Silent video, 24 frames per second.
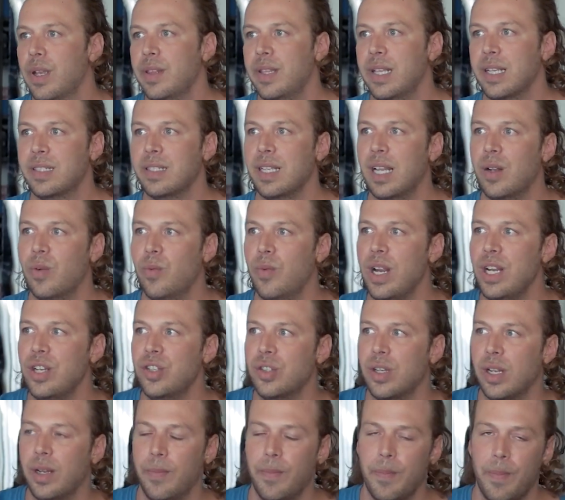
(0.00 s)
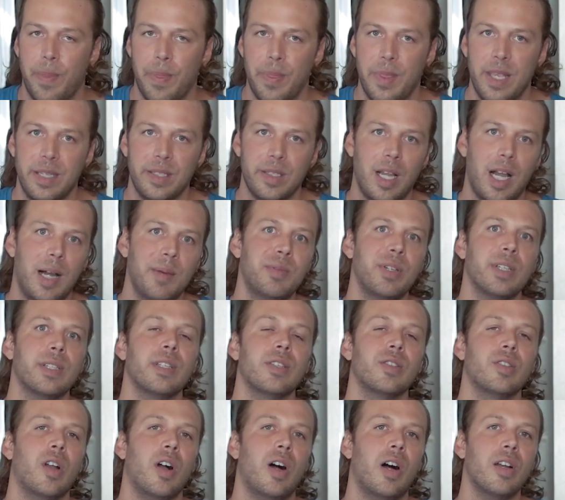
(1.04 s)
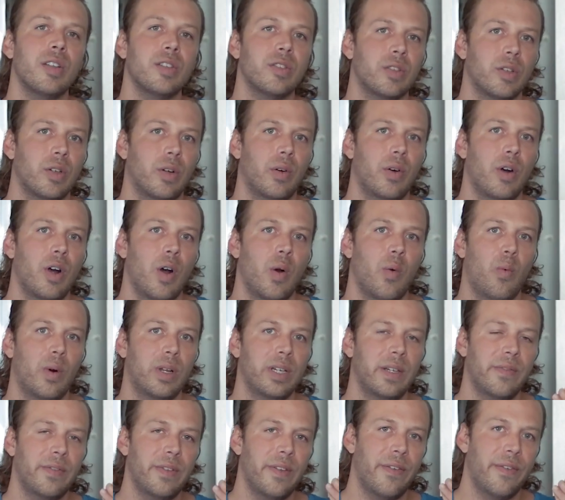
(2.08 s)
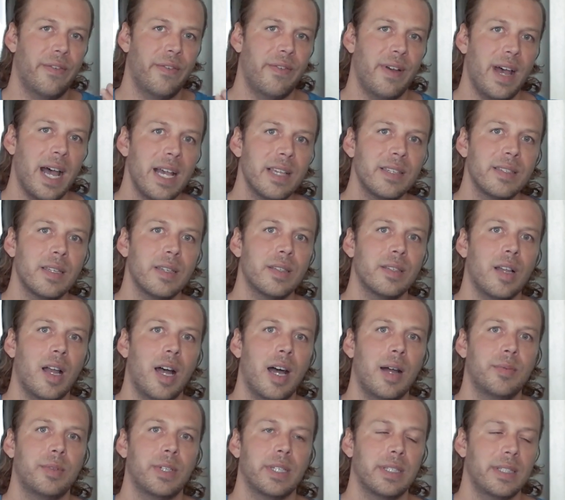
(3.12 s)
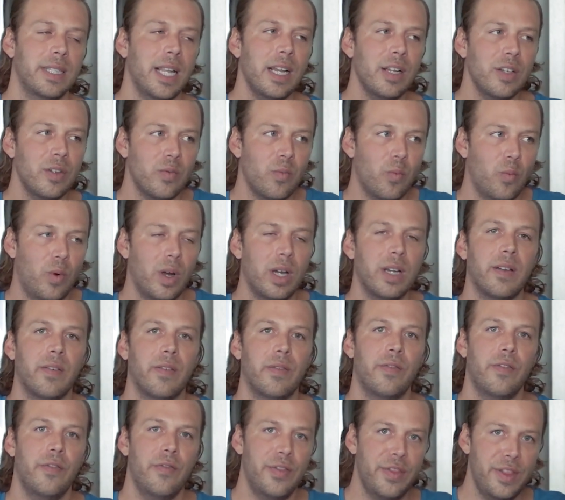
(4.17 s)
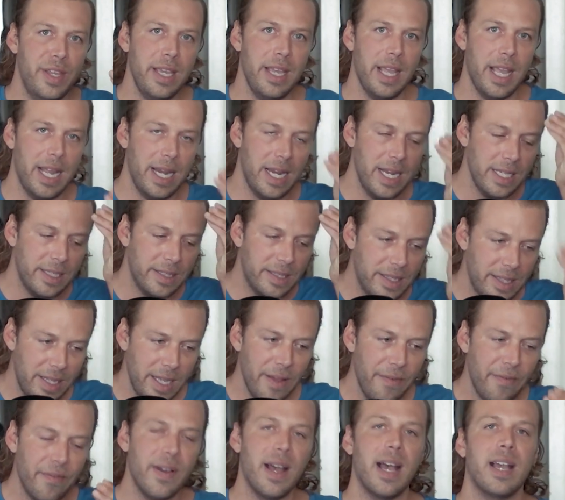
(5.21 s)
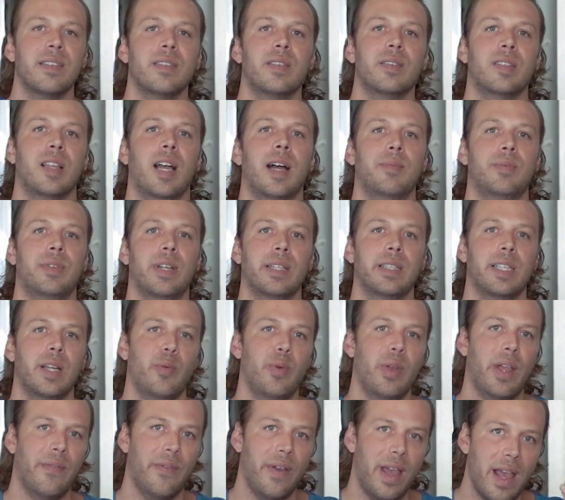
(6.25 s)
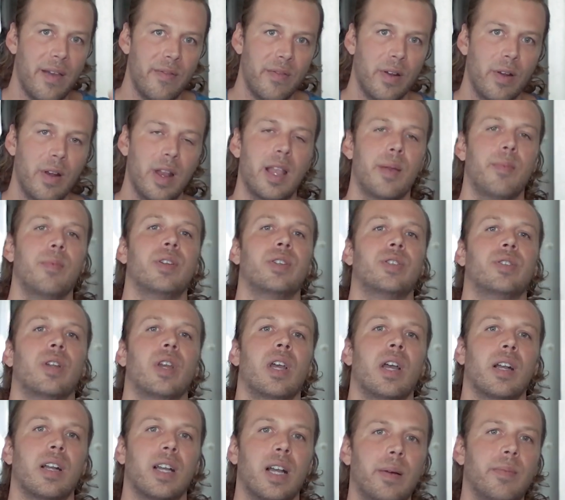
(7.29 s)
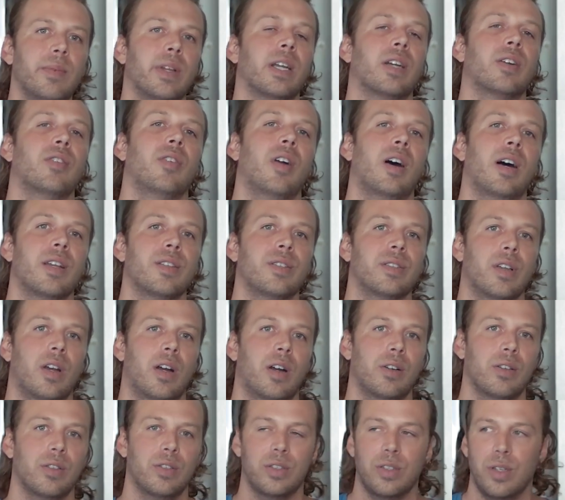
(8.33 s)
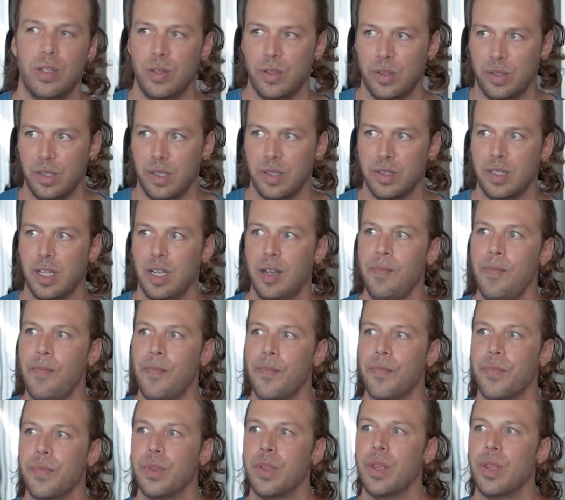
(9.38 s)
The acceleration. This object is also one of the fastest objects, it is the fastest object that we have ever imaged coming across our solar system.